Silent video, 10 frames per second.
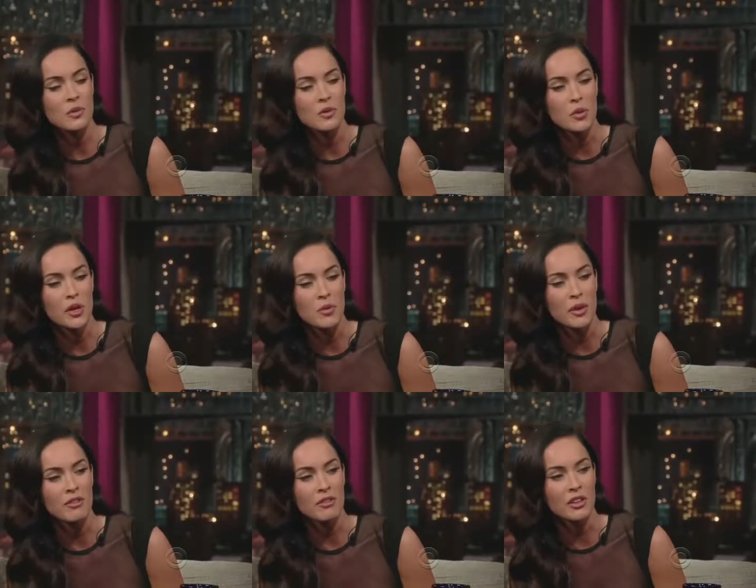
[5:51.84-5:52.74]
at one point,
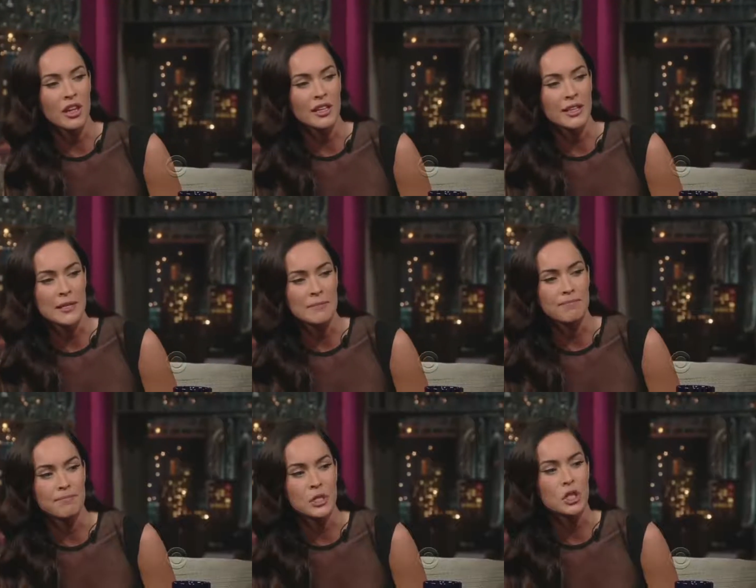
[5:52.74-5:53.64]
but I feel like
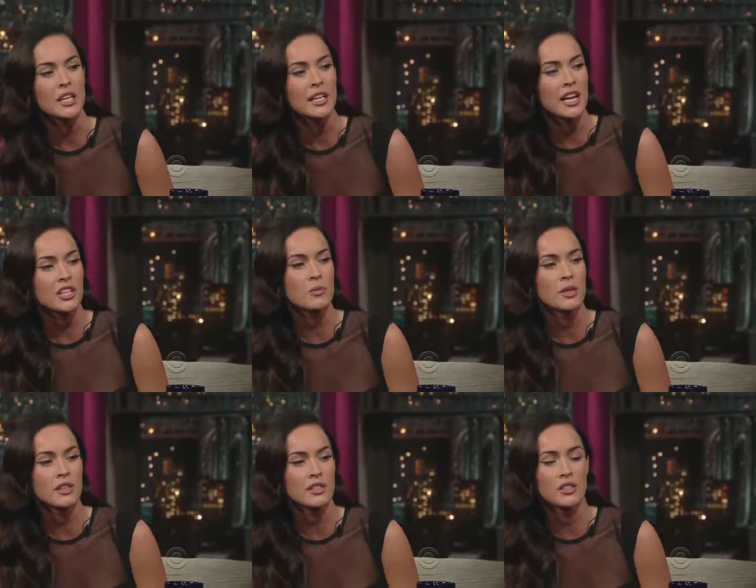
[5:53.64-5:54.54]
you're engaged
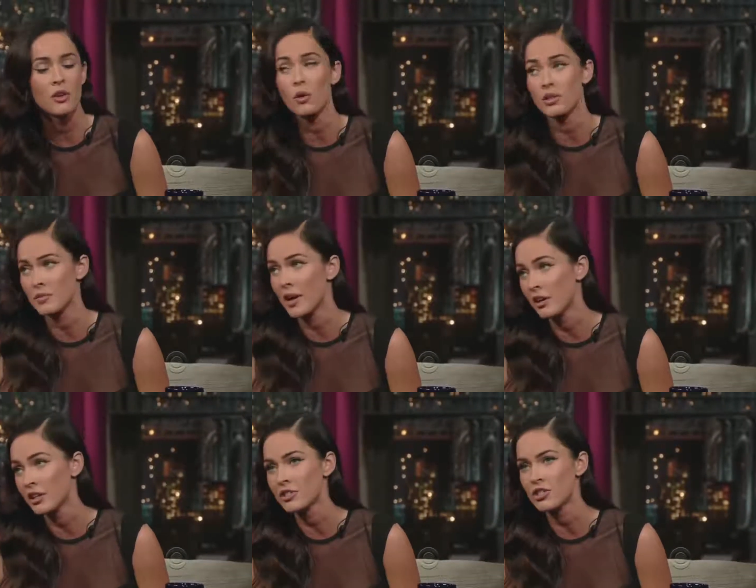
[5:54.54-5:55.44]
because the goal is
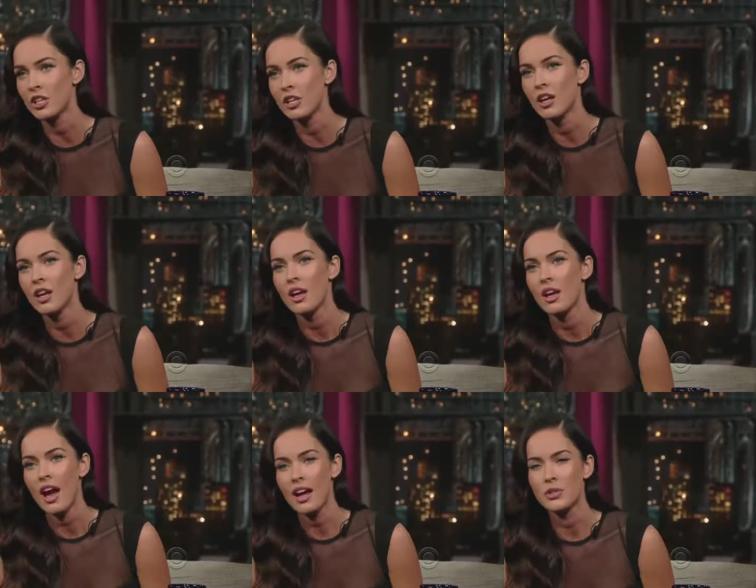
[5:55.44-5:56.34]
marriage, and
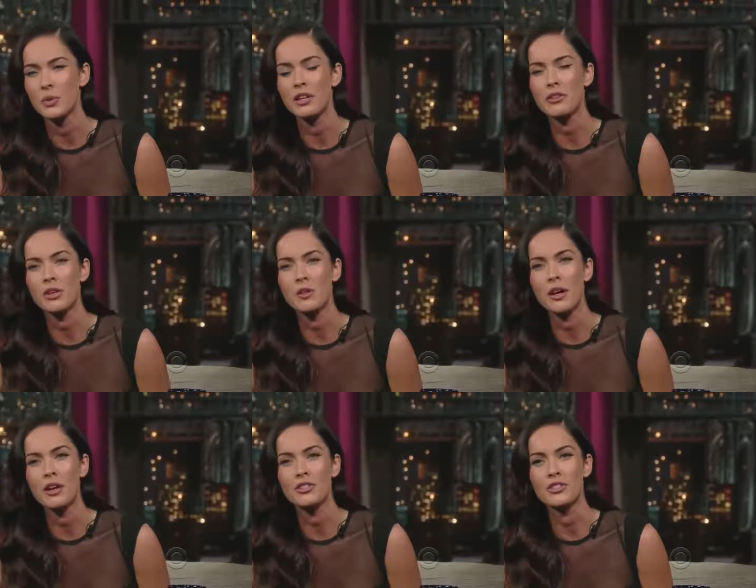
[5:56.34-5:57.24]
at 23,
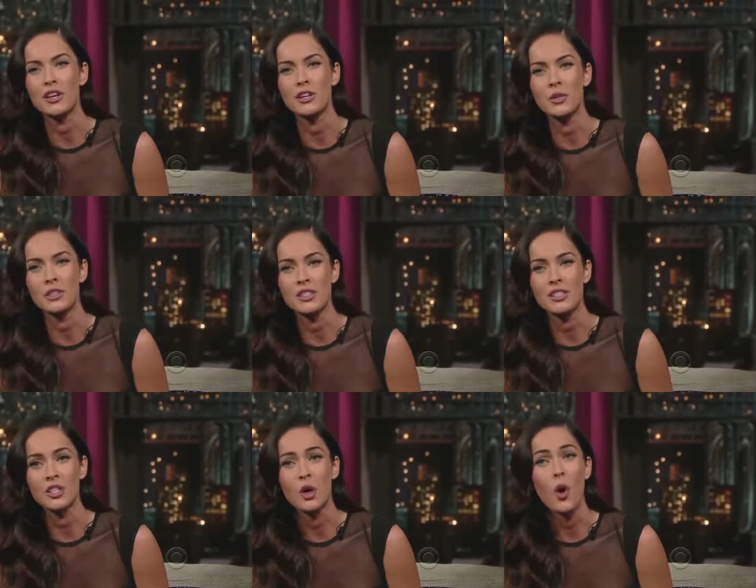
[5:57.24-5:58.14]
marriage is not a
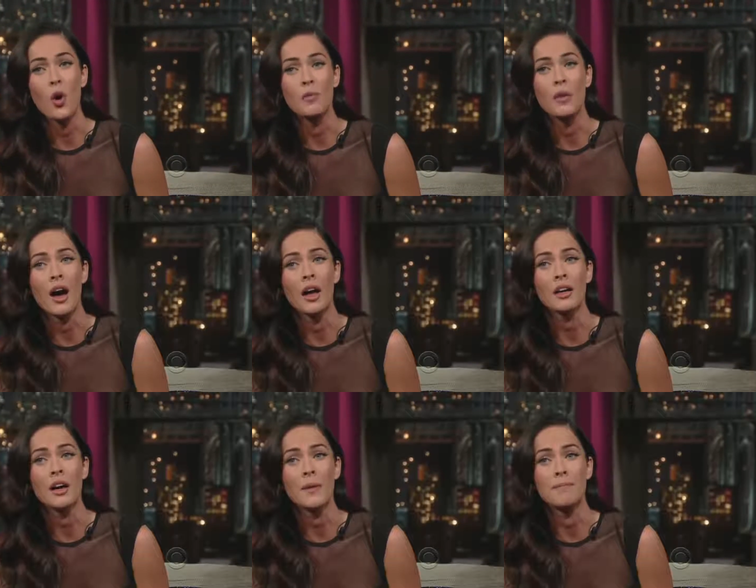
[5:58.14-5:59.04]
realistic goal. I'm not
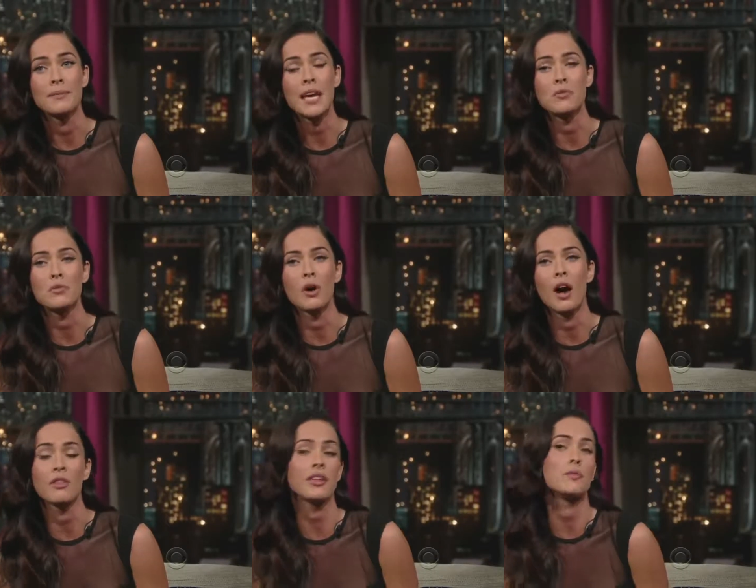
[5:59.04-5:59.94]
capable.
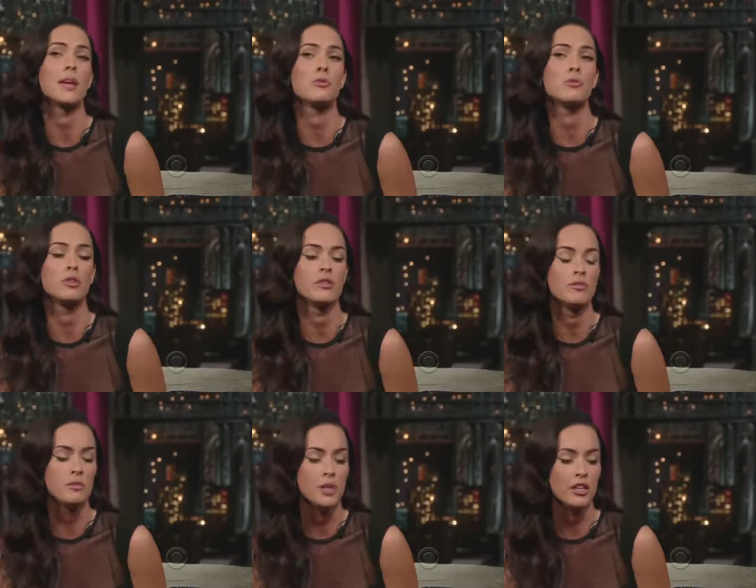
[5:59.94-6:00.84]
I don't think I'm capable
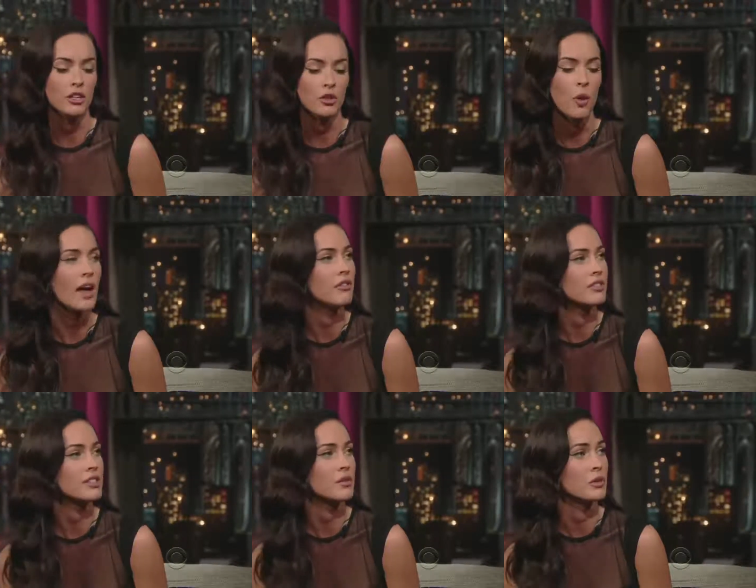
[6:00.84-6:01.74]
of being a good wife
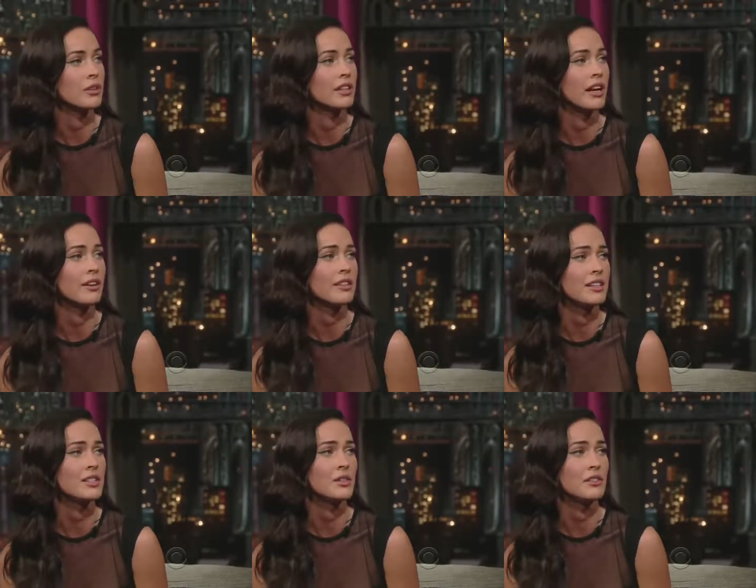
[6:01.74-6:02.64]
to someone right now, and I
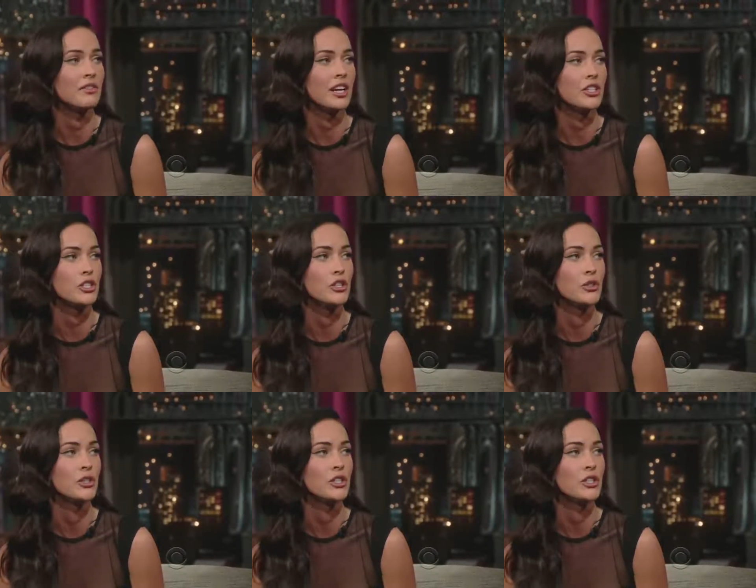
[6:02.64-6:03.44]
think it's only fair to.